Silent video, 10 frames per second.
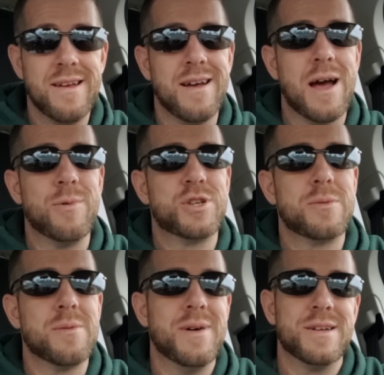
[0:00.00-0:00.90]
I wish
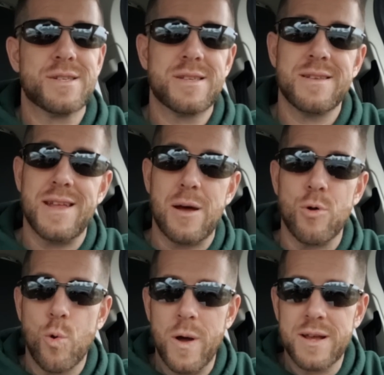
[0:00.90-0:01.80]
him the best. Now,
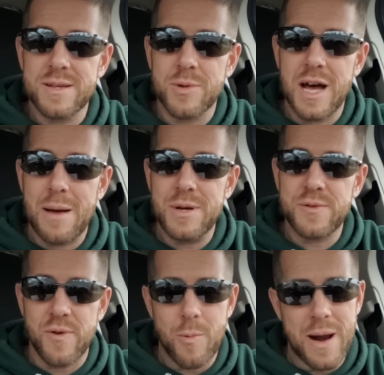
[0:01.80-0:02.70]
real quick, some comments
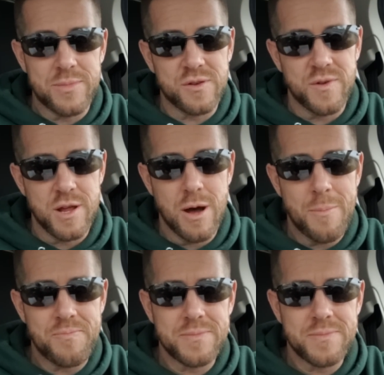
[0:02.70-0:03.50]
before I wrap this video up.